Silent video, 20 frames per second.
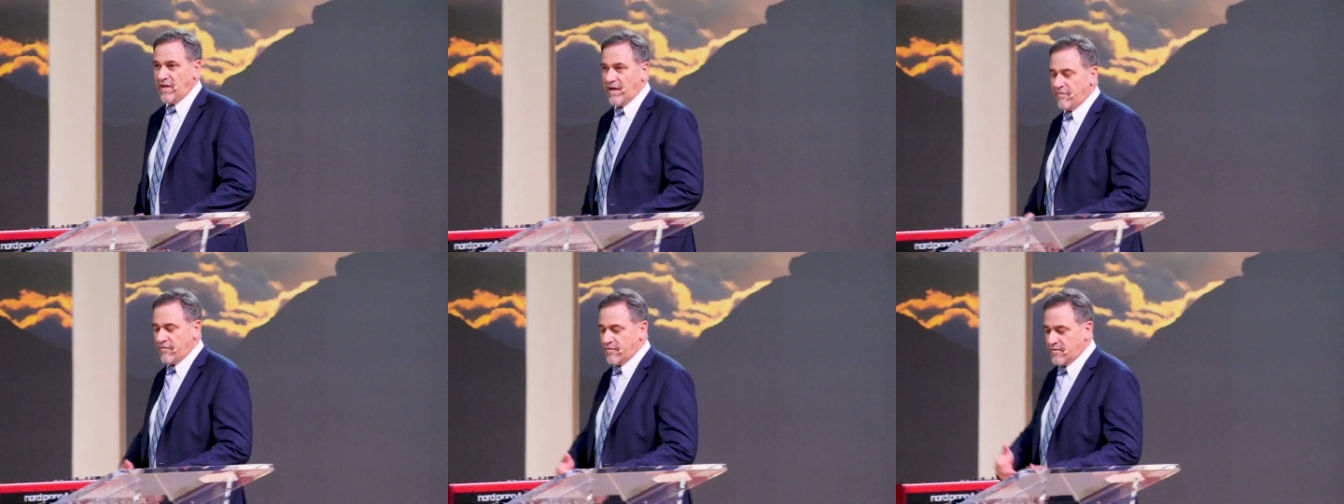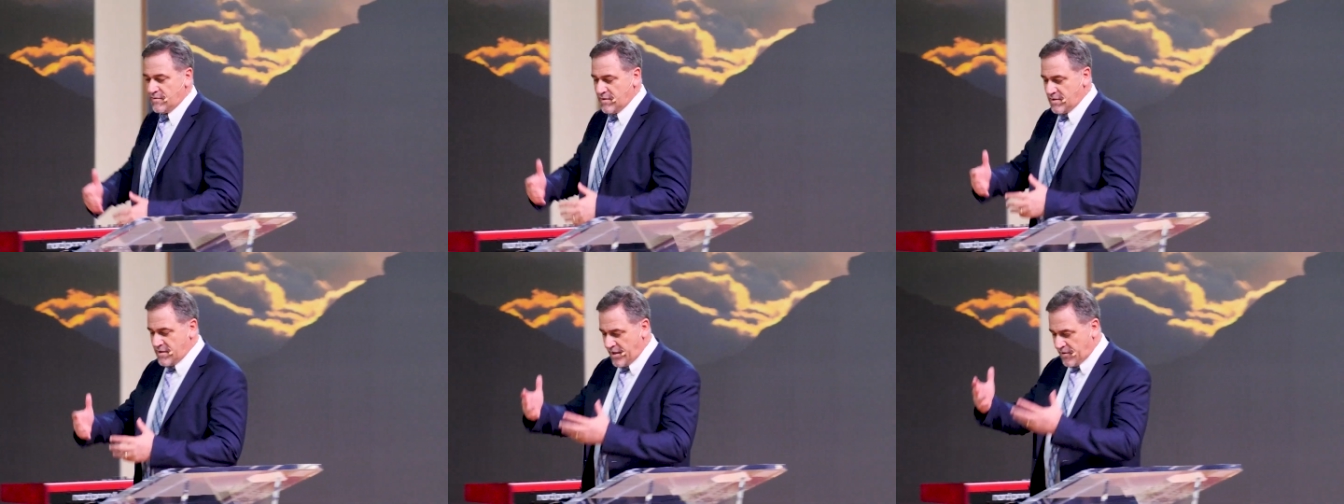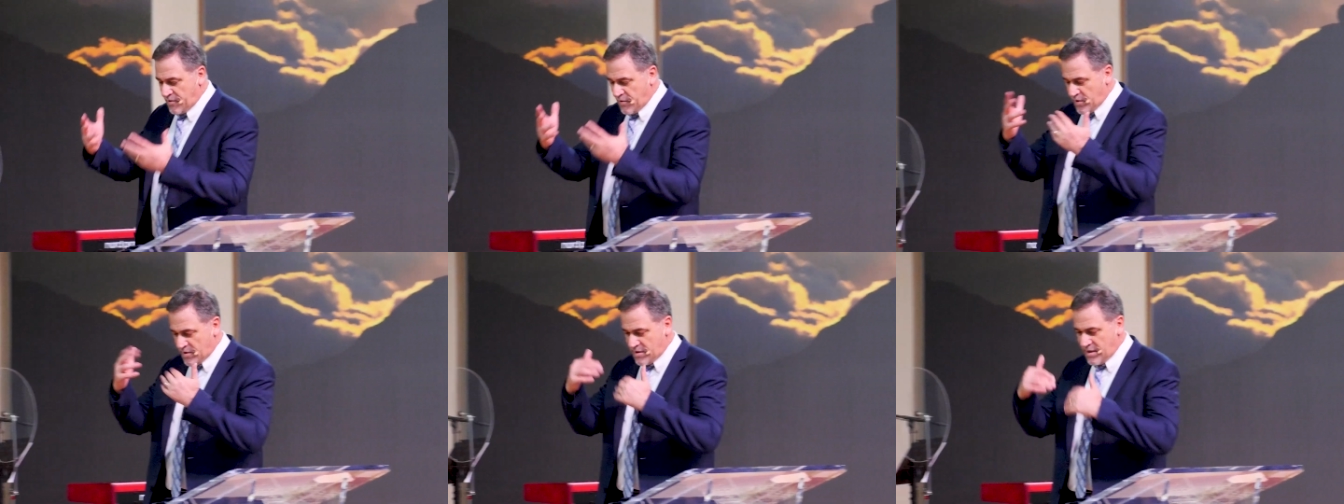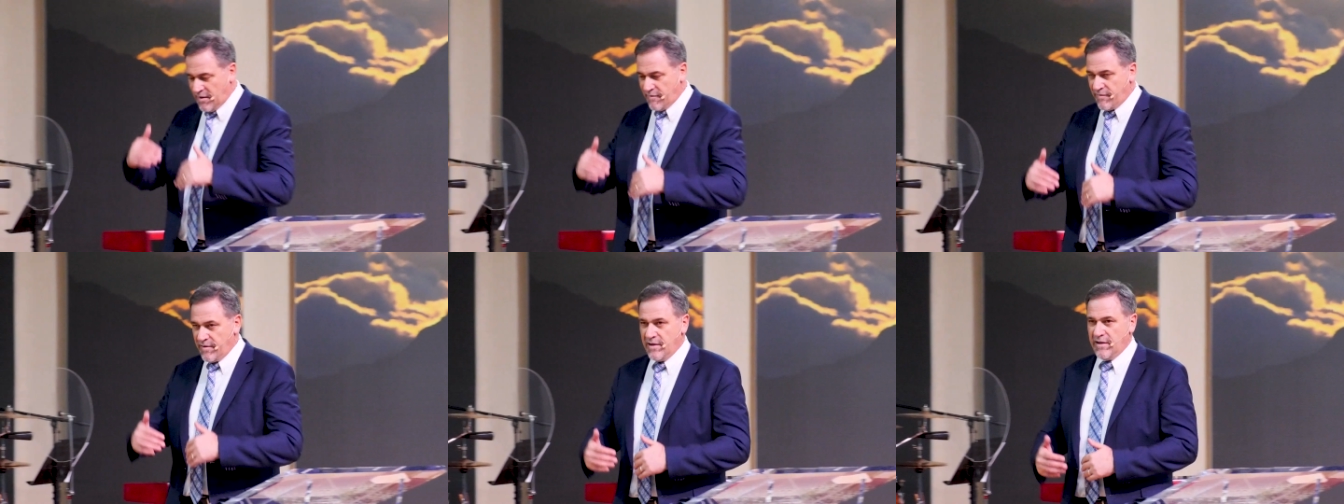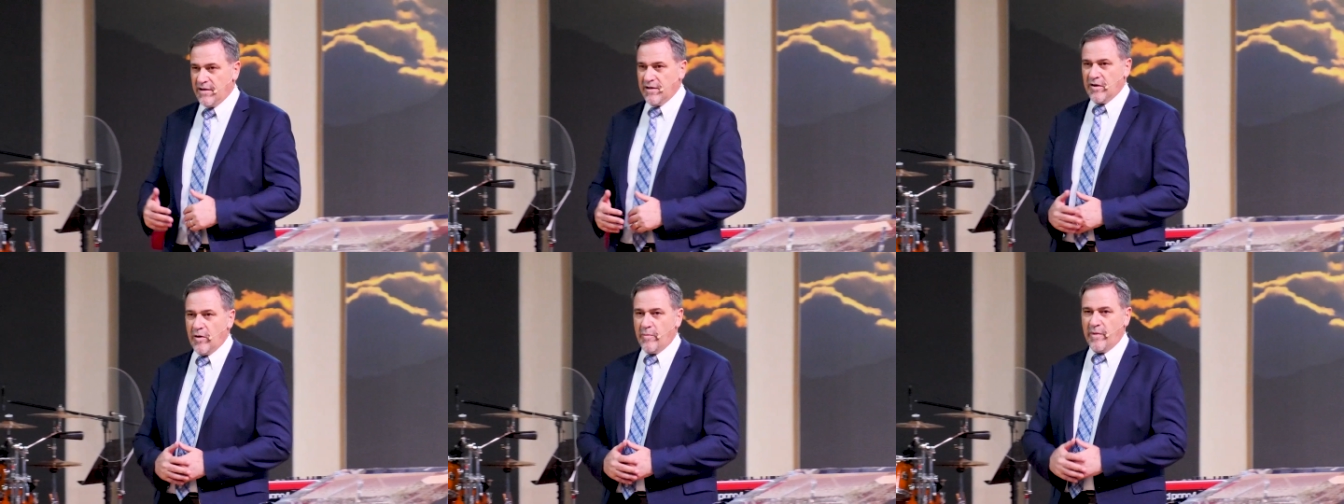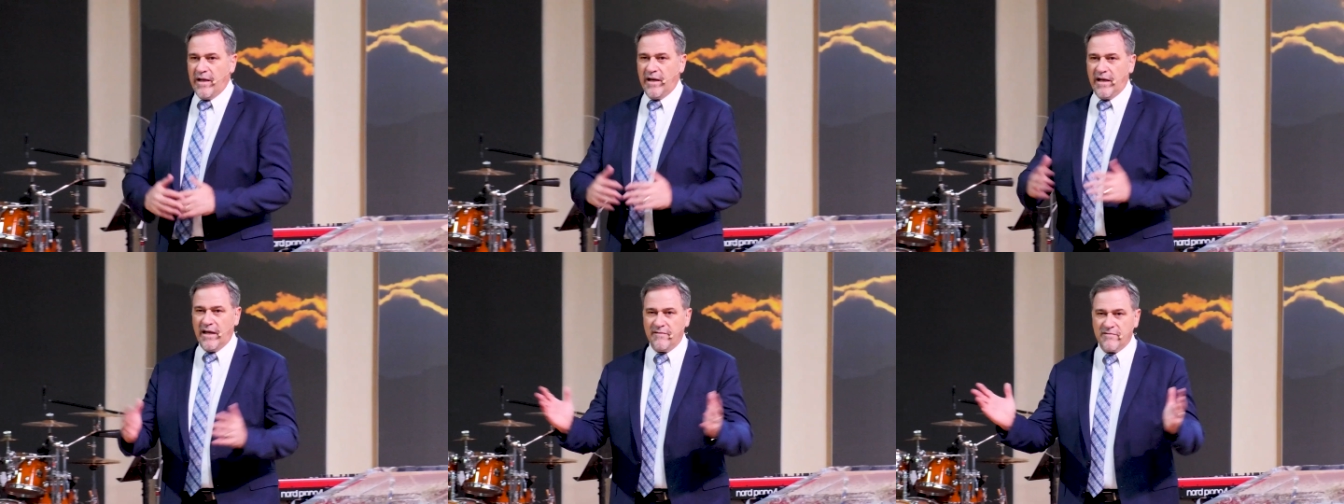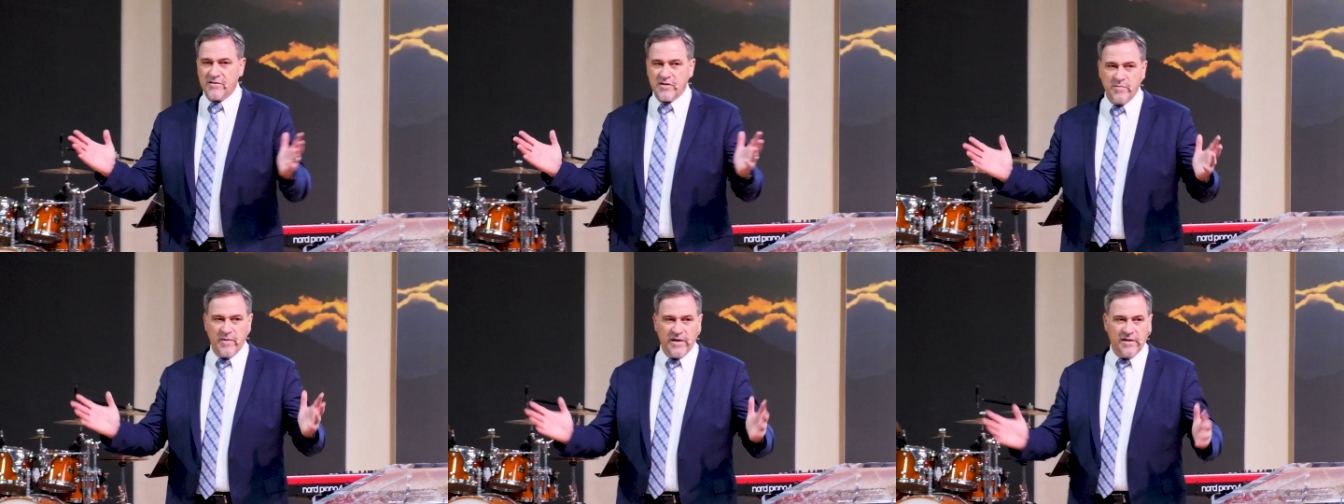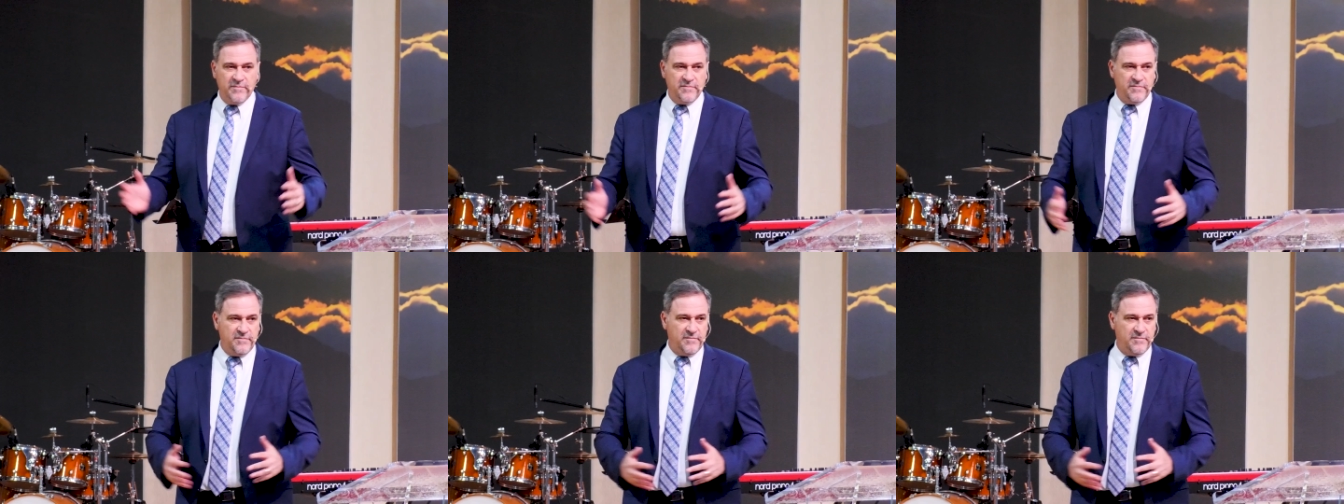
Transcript: have, say to yourself, Nobody loves me.